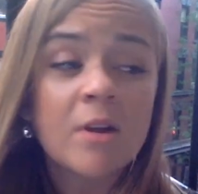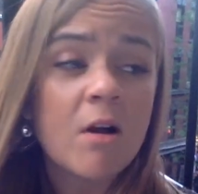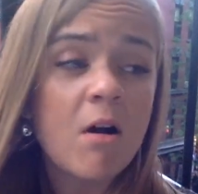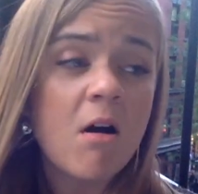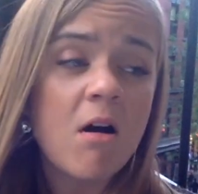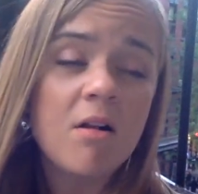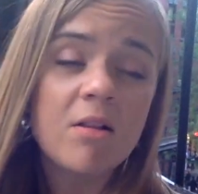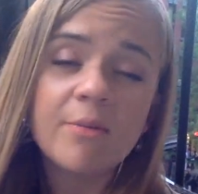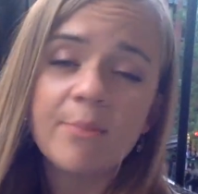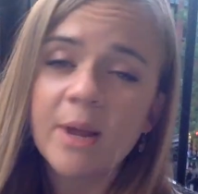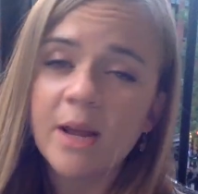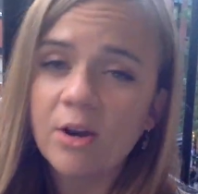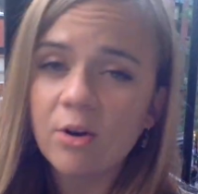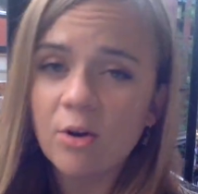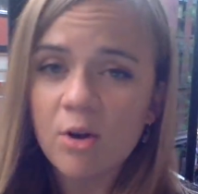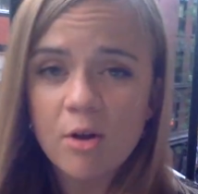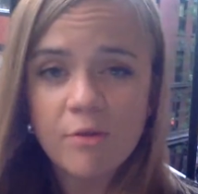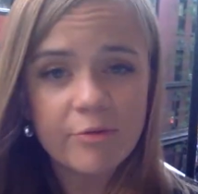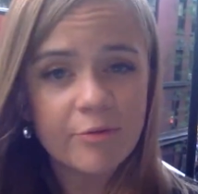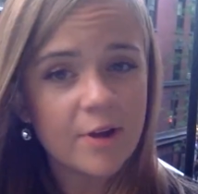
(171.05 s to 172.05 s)
All of my
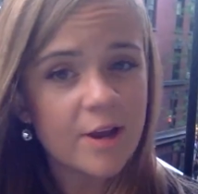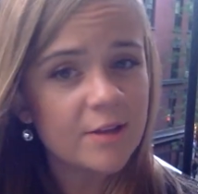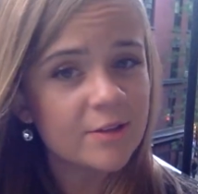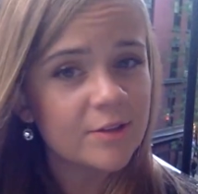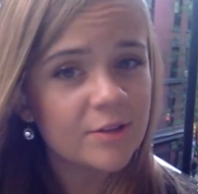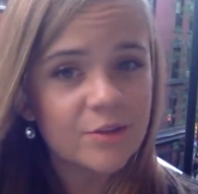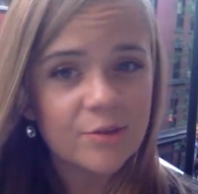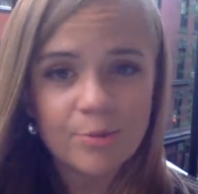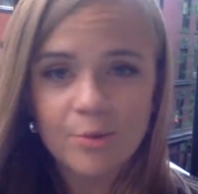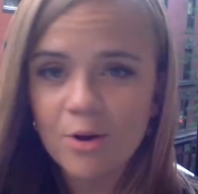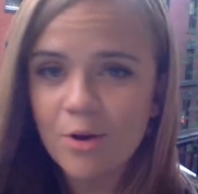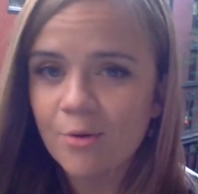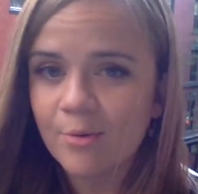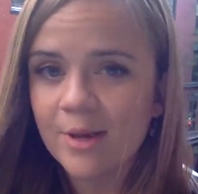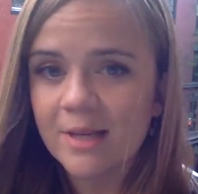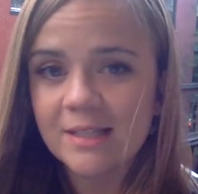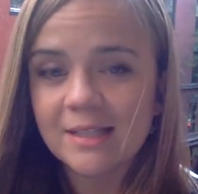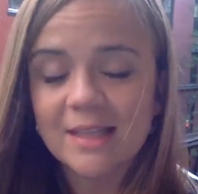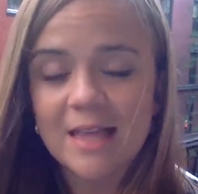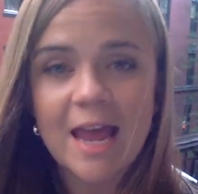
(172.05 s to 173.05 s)
girlfriends were
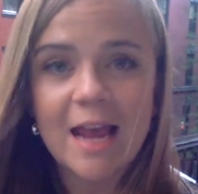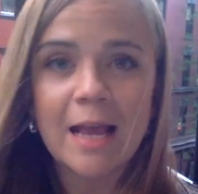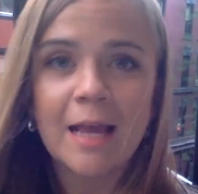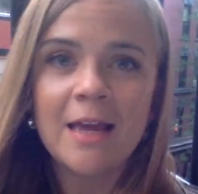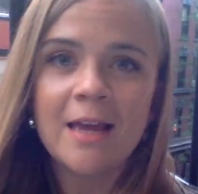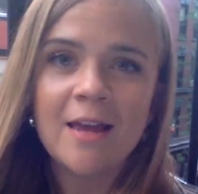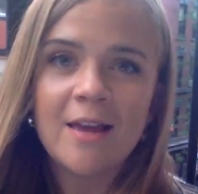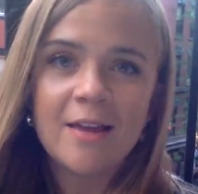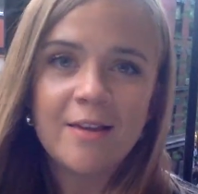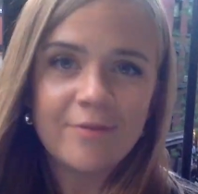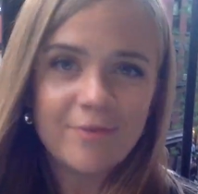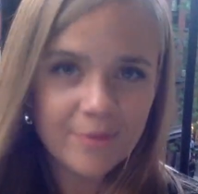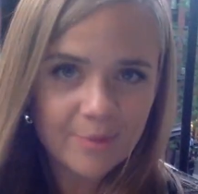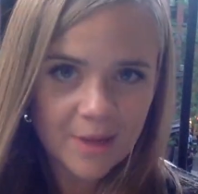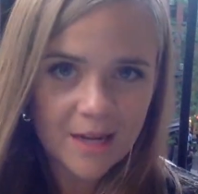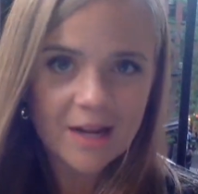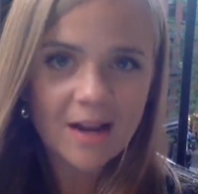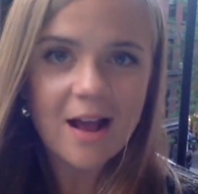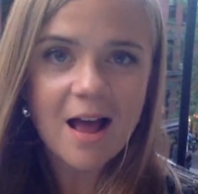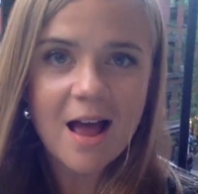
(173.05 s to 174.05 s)
always like, if you
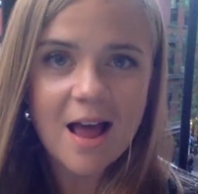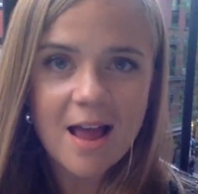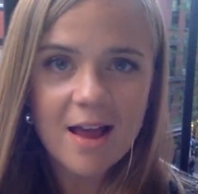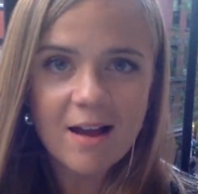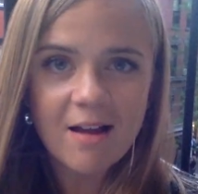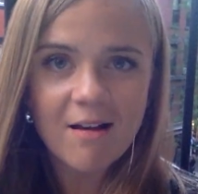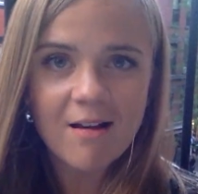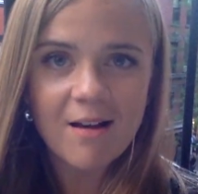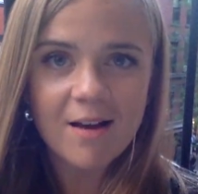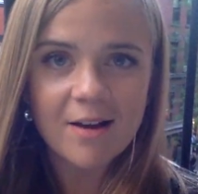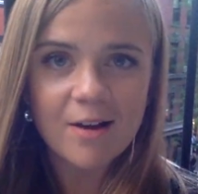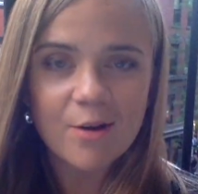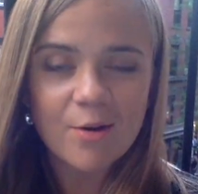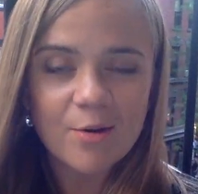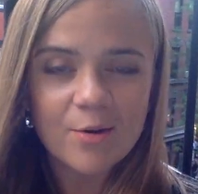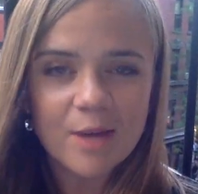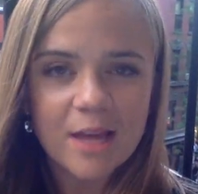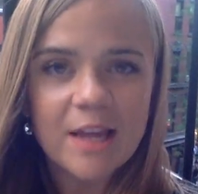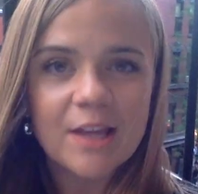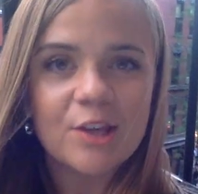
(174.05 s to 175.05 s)
meet a guy on
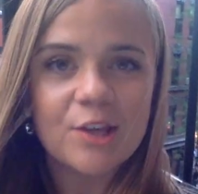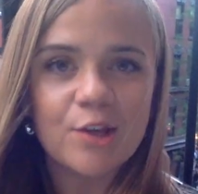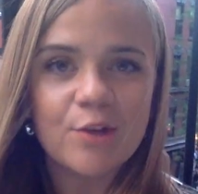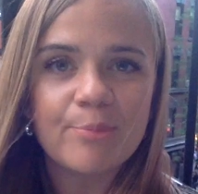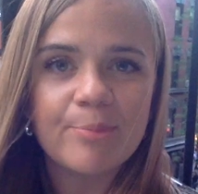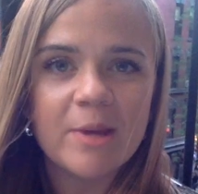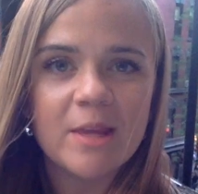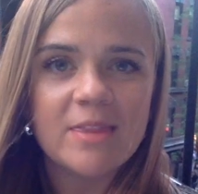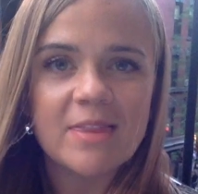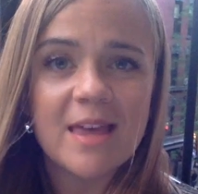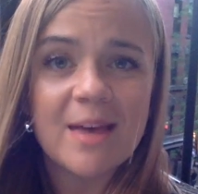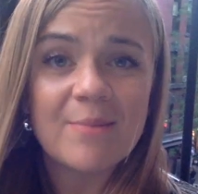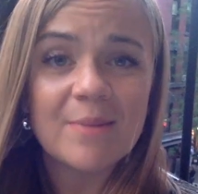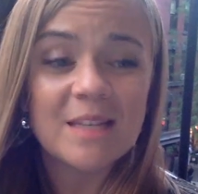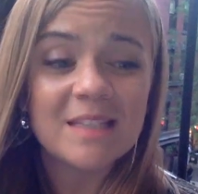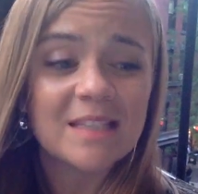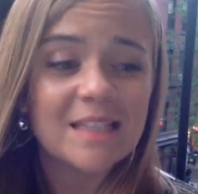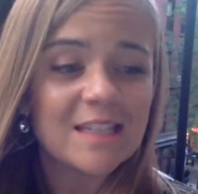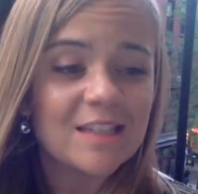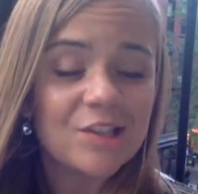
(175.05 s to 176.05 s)
OkCupid, that
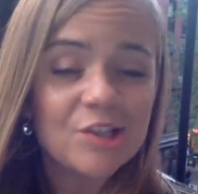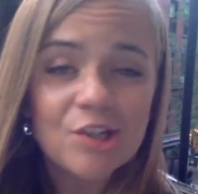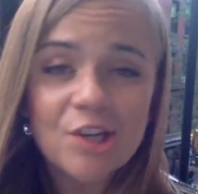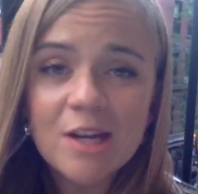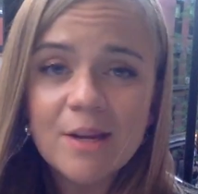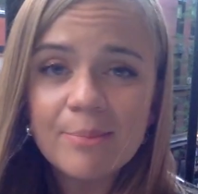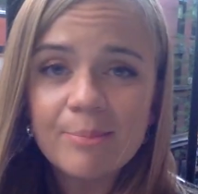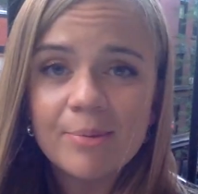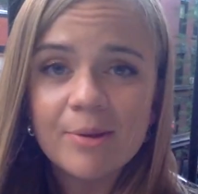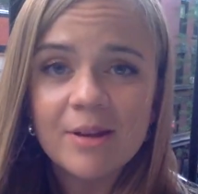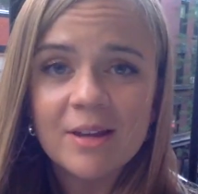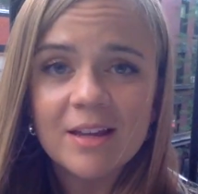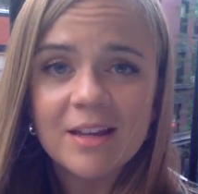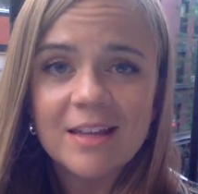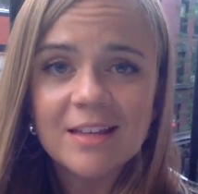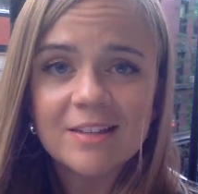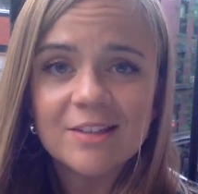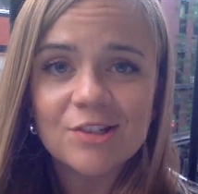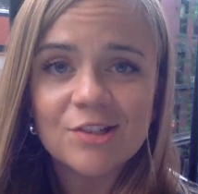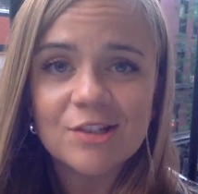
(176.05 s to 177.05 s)
means he's cheap.
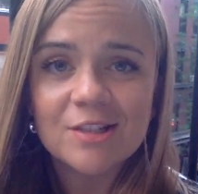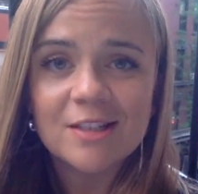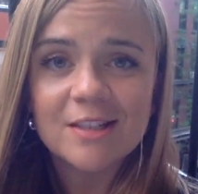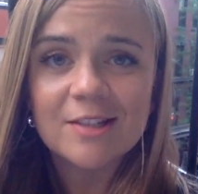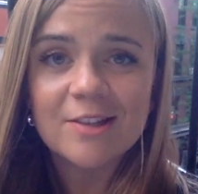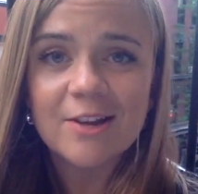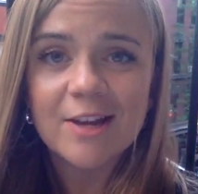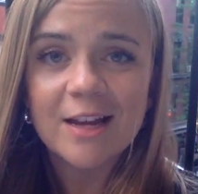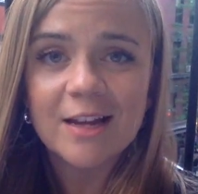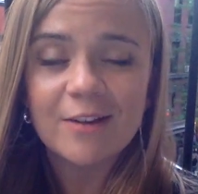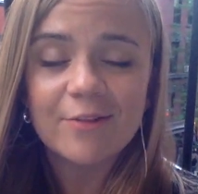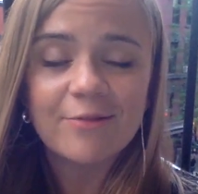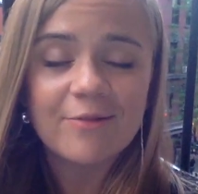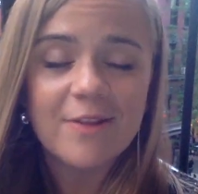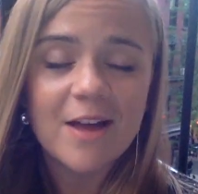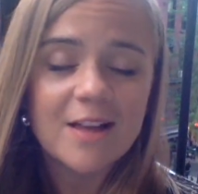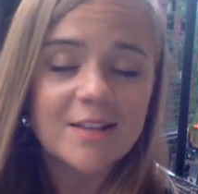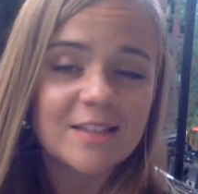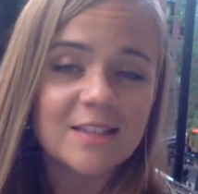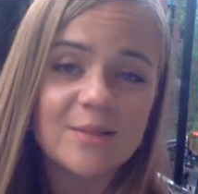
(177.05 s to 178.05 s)
He's just looking to
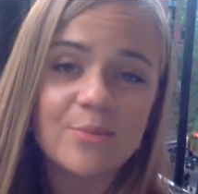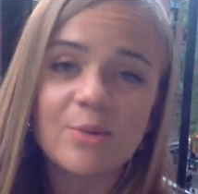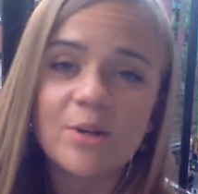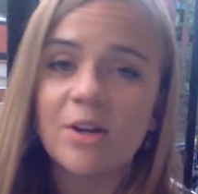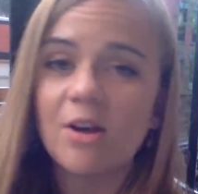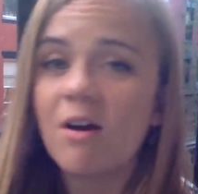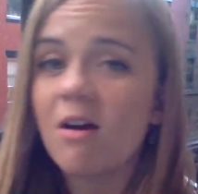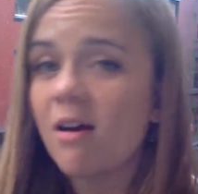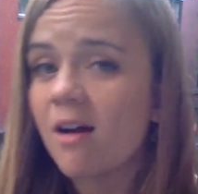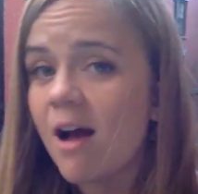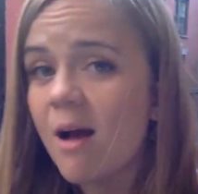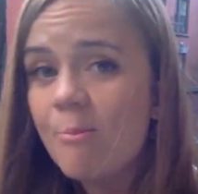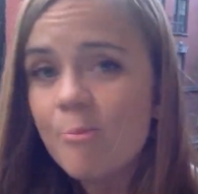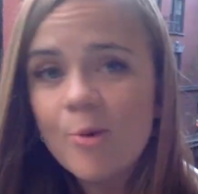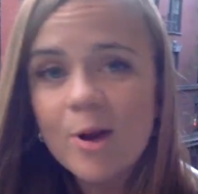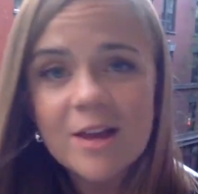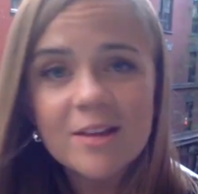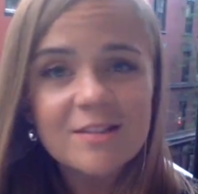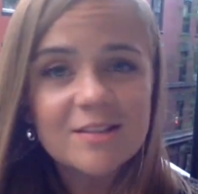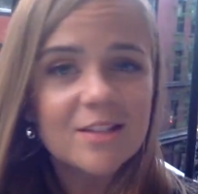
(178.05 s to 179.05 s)
find someone to hook up
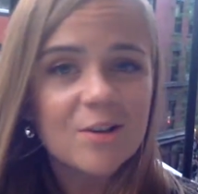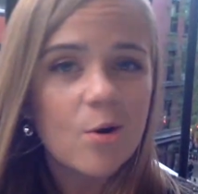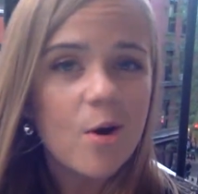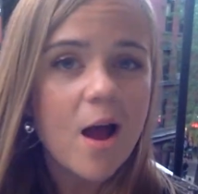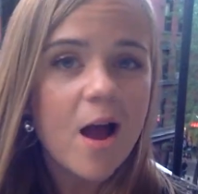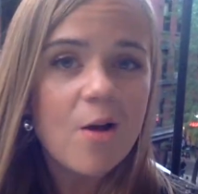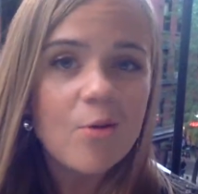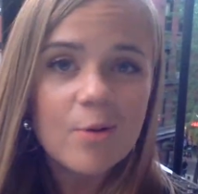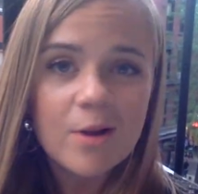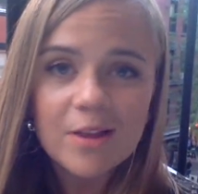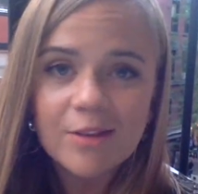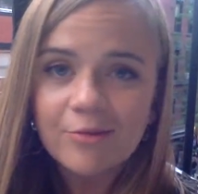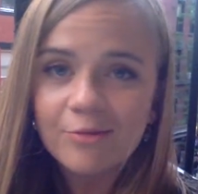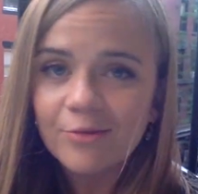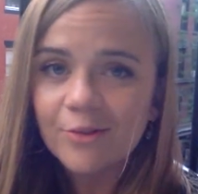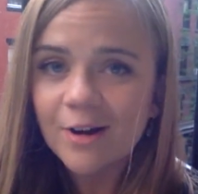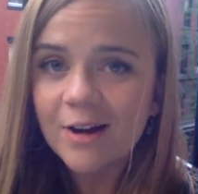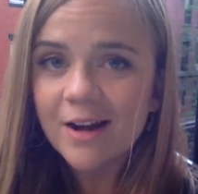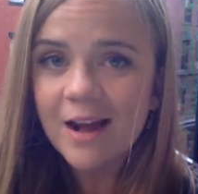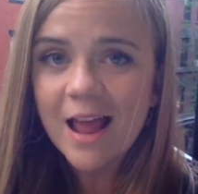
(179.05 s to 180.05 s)
with, to go out with for a